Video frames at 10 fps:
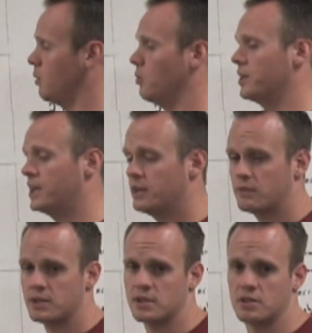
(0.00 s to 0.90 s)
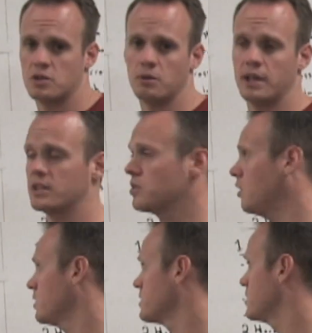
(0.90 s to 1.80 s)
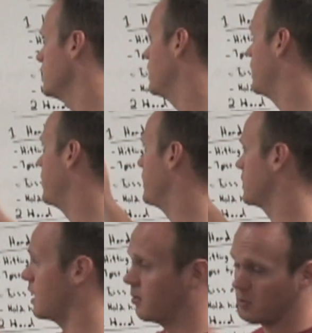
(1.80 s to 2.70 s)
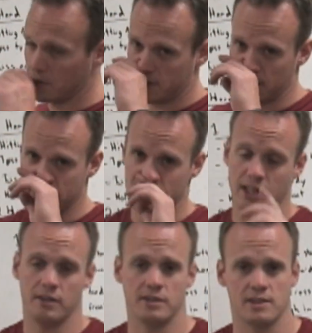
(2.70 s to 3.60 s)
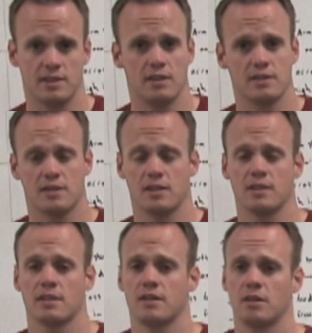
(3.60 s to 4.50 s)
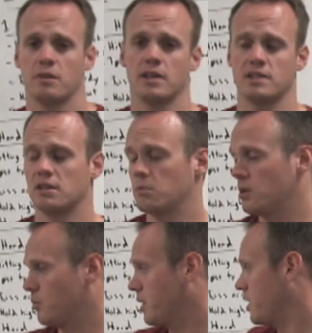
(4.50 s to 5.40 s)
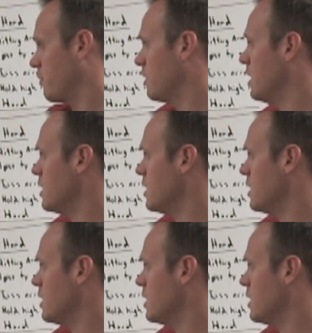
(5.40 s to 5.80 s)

One hand versus a two-hand toss, and common mistakes and challenges. And those are the things I think you guys need to be aware of.